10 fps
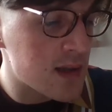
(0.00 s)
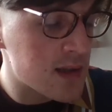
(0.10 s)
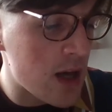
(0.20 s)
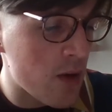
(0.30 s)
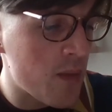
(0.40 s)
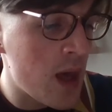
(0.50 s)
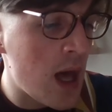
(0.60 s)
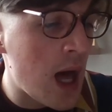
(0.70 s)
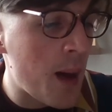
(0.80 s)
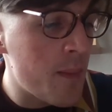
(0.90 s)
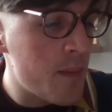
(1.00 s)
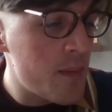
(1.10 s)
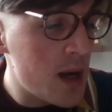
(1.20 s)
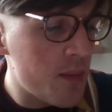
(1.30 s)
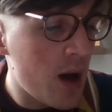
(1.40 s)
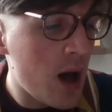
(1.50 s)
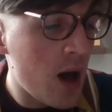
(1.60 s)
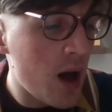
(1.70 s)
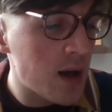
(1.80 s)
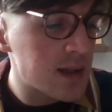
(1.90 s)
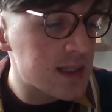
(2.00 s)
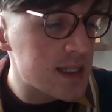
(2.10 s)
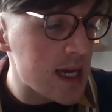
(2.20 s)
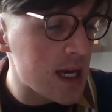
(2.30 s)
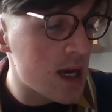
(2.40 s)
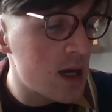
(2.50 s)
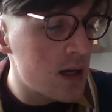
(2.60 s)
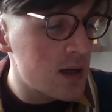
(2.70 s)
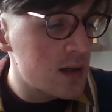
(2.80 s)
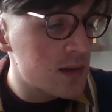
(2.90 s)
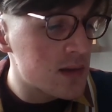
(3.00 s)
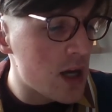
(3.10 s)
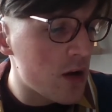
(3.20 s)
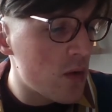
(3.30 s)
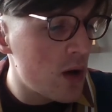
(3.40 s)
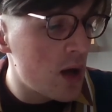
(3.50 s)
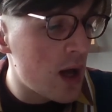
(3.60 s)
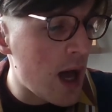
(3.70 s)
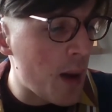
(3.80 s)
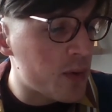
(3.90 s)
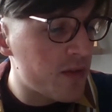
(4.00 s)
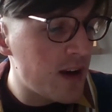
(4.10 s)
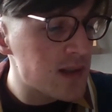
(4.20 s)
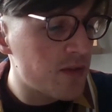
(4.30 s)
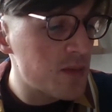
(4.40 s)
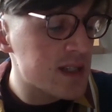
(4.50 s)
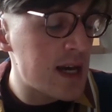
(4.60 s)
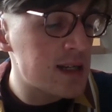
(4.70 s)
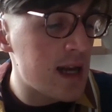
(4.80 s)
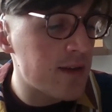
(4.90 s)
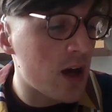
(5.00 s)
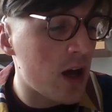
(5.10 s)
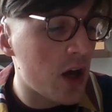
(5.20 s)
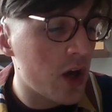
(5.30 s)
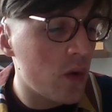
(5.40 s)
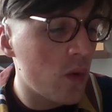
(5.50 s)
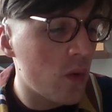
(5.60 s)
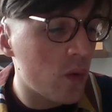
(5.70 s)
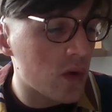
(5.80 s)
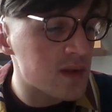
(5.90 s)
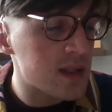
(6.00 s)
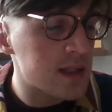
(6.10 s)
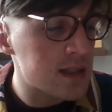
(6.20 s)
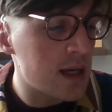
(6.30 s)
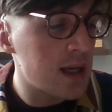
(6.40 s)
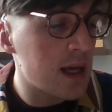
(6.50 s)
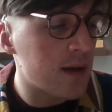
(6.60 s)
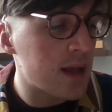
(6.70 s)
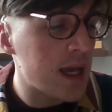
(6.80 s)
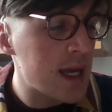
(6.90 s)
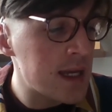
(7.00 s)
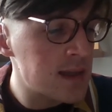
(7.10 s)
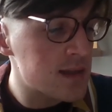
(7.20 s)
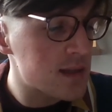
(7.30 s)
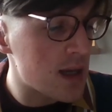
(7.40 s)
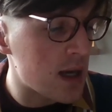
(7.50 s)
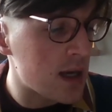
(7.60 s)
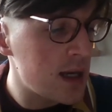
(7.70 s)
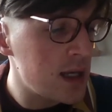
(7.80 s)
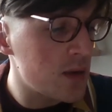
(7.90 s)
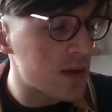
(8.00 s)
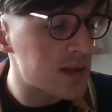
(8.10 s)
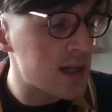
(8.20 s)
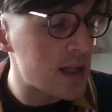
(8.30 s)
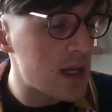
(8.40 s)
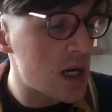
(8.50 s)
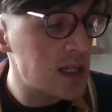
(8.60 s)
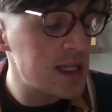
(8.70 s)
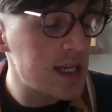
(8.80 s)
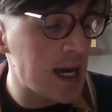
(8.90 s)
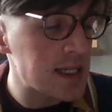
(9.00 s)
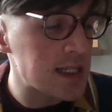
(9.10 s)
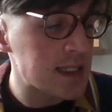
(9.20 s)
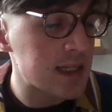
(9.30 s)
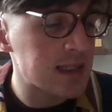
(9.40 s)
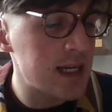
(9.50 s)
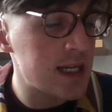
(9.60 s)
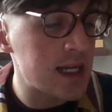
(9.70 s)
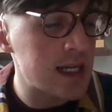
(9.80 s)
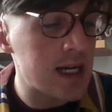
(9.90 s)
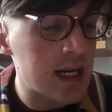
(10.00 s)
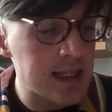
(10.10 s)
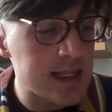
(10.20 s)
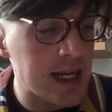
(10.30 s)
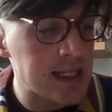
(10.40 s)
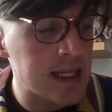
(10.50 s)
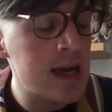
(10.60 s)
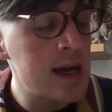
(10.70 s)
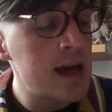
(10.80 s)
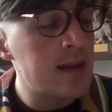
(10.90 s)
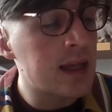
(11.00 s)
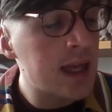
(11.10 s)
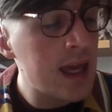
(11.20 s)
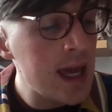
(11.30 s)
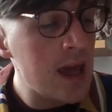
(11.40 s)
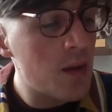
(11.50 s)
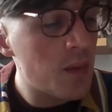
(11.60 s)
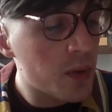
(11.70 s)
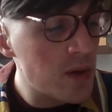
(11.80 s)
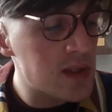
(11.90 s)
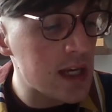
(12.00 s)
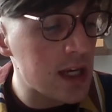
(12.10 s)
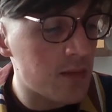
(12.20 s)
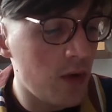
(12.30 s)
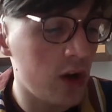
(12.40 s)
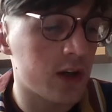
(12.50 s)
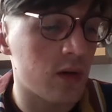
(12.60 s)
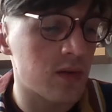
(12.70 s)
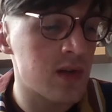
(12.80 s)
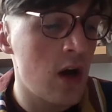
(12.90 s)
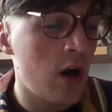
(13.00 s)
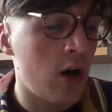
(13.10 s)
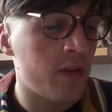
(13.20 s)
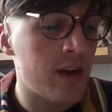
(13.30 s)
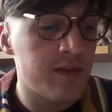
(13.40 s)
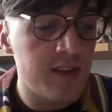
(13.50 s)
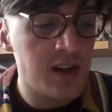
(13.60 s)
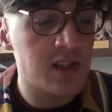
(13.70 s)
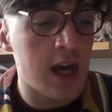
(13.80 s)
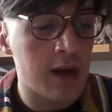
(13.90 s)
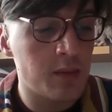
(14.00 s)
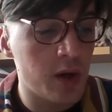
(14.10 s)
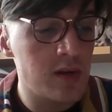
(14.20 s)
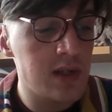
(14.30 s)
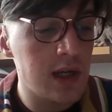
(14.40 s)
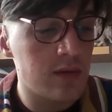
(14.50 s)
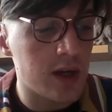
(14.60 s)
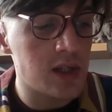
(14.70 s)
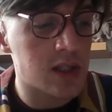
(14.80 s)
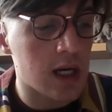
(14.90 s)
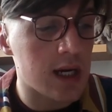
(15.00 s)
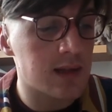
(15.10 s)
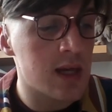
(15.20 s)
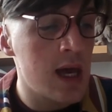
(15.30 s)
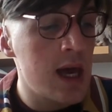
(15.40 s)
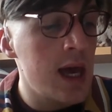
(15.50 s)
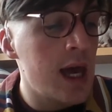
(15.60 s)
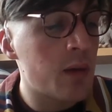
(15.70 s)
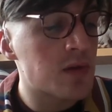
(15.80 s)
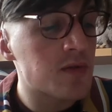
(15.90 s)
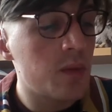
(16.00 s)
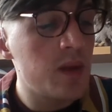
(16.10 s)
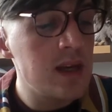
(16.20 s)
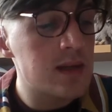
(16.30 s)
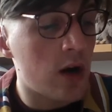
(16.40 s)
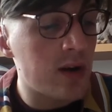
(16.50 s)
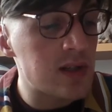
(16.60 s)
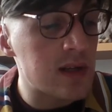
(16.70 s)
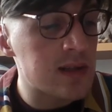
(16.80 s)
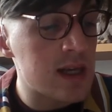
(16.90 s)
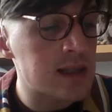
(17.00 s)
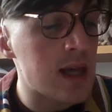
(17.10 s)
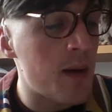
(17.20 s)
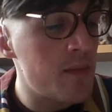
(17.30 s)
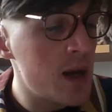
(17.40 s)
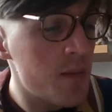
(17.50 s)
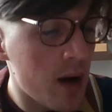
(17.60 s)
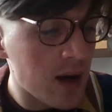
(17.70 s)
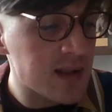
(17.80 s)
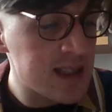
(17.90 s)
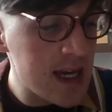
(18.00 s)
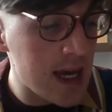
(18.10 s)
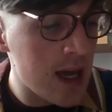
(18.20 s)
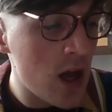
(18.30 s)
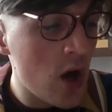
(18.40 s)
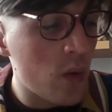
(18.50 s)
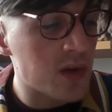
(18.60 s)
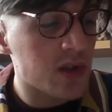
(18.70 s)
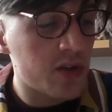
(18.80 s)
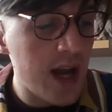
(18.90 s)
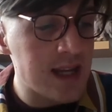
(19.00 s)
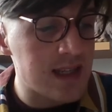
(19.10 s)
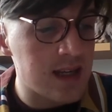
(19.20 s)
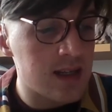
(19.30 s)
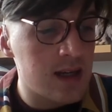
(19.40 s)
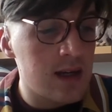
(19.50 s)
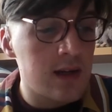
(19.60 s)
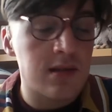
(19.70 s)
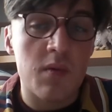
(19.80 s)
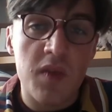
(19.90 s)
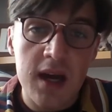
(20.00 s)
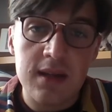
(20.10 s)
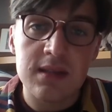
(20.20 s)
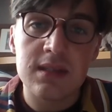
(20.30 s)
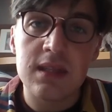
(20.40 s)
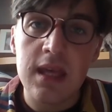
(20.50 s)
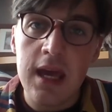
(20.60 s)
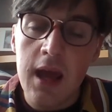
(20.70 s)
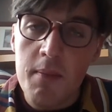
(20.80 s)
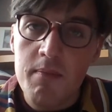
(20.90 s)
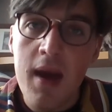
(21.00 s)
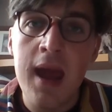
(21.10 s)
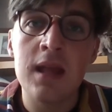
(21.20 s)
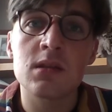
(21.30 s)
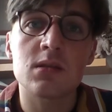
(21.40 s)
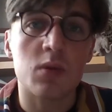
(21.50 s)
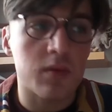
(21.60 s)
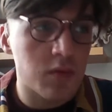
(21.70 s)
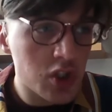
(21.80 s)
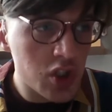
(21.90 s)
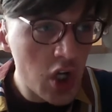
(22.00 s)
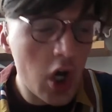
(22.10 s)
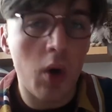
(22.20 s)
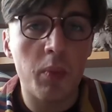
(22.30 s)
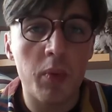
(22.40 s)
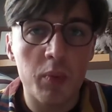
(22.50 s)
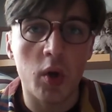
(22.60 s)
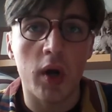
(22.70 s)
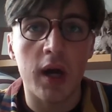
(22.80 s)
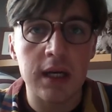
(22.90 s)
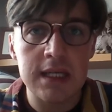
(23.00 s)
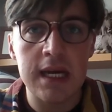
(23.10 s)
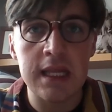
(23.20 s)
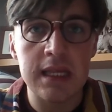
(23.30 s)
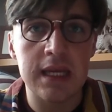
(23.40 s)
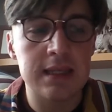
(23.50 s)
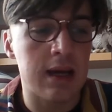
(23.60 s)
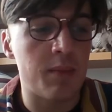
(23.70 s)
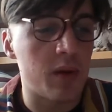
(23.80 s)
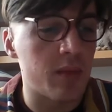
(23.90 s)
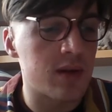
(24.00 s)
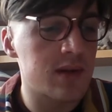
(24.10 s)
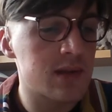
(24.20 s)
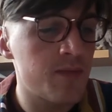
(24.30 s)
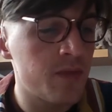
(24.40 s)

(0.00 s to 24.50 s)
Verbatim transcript: So AminoMar C. So a professor from Scandinavia who was studying the ins, uh, Inuits in the 1980s succeeded in isolating the key protein molecules of their fish and protein-rich diet. It was from these origins that a C was created. So that's the main sort of top product in these supplements.